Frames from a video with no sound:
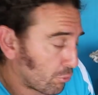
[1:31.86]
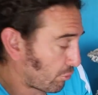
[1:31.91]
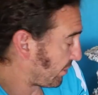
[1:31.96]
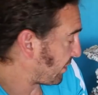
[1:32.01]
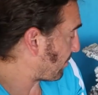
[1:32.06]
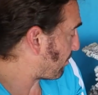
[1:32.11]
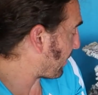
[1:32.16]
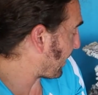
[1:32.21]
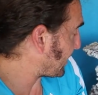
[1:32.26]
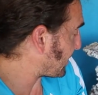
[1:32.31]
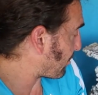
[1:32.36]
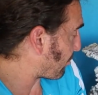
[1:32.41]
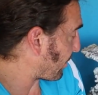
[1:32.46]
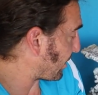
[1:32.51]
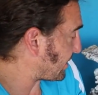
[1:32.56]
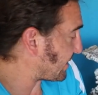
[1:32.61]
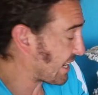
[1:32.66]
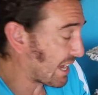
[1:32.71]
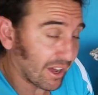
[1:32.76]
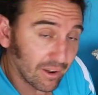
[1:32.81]
pulling the Besa
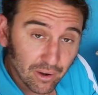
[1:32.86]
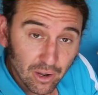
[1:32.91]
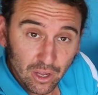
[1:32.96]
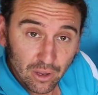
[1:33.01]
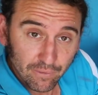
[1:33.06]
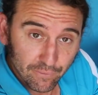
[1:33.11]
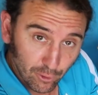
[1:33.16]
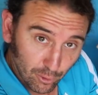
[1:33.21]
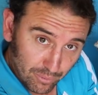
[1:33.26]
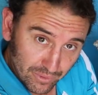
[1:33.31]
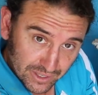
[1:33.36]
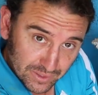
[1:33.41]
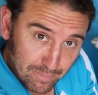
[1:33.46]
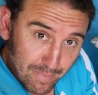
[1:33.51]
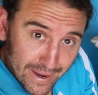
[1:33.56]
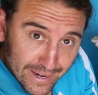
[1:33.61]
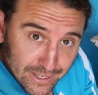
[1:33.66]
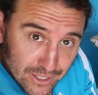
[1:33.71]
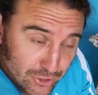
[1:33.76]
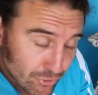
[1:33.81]
bricks out from this
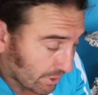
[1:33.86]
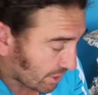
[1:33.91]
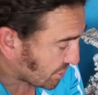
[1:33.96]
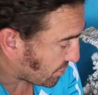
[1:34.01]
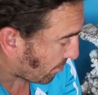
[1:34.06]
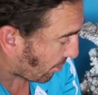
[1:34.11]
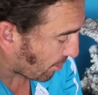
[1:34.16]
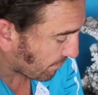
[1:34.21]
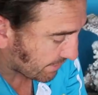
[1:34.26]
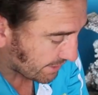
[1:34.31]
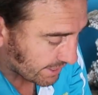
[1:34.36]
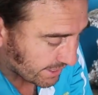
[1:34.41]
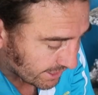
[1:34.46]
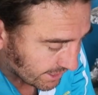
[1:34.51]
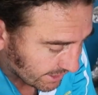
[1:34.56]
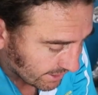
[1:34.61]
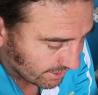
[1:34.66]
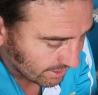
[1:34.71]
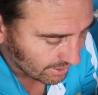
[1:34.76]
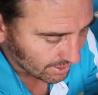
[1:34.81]
main structure over
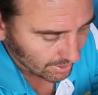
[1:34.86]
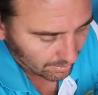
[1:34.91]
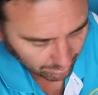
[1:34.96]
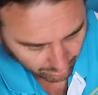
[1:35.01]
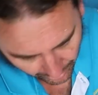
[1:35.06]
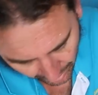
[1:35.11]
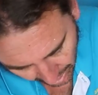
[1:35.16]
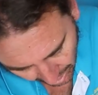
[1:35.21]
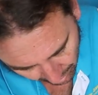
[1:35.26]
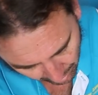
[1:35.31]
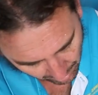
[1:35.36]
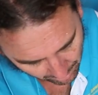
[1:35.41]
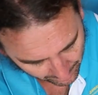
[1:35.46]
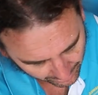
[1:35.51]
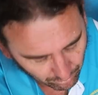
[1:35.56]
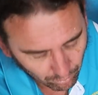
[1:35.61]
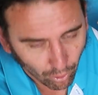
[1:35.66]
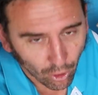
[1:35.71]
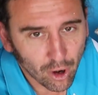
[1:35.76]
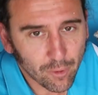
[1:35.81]
here, but I'm a
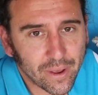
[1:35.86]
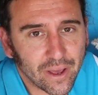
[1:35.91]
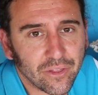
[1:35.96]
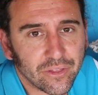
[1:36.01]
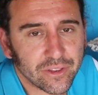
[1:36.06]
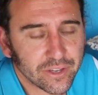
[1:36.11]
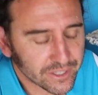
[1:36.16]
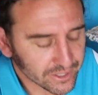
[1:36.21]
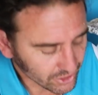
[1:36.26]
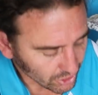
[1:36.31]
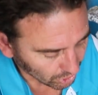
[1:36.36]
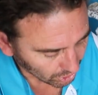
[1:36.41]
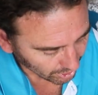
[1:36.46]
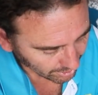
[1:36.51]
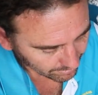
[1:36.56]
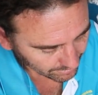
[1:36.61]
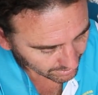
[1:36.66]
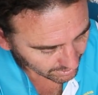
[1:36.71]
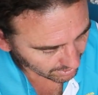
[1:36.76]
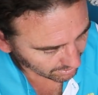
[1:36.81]
bit worried about this
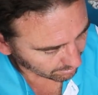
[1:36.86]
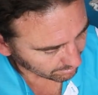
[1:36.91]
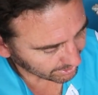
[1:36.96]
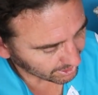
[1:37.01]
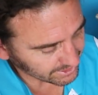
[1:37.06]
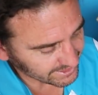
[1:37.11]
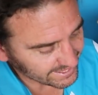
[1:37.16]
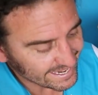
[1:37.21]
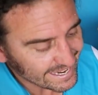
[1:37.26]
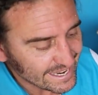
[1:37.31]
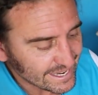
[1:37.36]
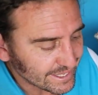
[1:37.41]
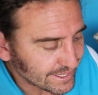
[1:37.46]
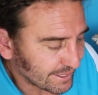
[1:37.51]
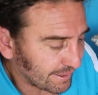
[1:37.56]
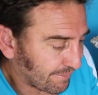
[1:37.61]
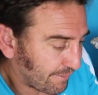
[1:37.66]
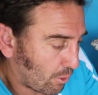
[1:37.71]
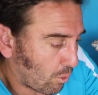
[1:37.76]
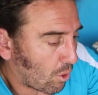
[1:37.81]
time because it is
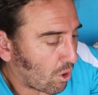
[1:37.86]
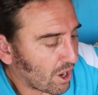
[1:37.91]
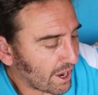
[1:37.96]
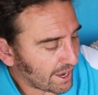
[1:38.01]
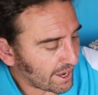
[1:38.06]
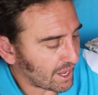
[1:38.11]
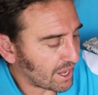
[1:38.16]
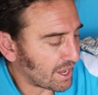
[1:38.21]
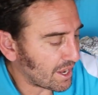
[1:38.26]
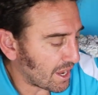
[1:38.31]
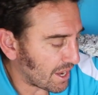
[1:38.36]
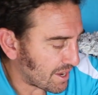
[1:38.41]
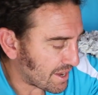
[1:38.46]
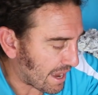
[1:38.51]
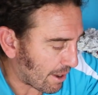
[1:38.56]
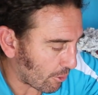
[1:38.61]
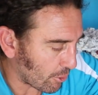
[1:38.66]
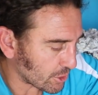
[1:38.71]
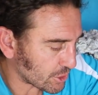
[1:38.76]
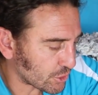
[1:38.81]
quite a
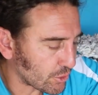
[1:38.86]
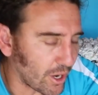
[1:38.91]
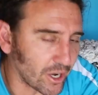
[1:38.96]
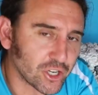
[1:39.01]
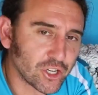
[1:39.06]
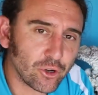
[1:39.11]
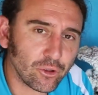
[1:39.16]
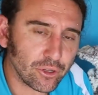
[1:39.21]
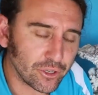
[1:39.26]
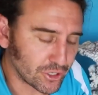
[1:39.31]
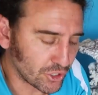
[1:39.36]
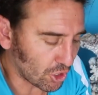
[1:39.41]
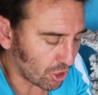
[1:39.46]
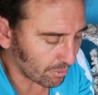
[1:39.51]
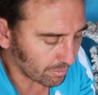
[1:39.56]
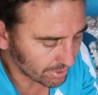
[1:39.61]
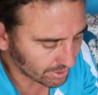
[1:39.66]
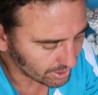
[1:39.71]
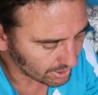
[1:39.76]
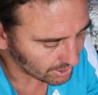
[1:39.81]
narrow structure at the
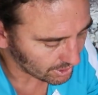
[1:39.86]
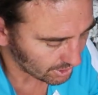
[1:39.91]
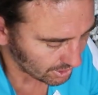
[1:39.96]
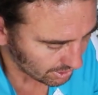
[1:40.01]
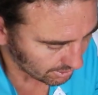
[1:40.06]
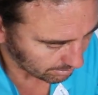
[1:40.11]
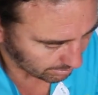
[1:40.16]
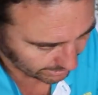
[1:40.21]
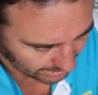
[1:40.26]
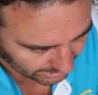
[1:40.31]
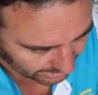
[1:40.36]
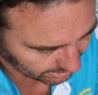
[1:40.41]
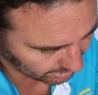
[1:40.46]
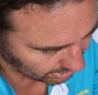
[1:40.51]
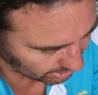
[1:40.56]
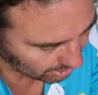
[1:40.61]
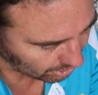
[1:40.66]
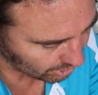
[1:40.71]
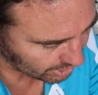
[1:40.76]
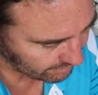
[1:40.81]
top, but
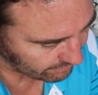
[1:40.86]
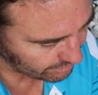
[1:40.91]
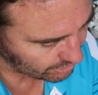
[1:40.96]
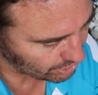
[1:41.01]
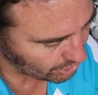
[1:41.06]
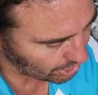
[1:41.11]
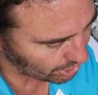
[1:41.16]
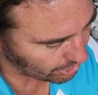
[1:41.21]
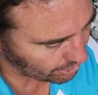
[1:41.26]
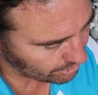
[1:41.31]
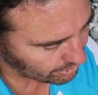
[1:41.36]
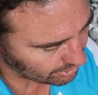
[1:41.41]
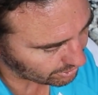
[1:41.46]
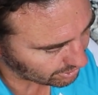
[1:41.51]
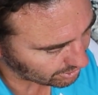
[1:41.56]
I'll give it a go.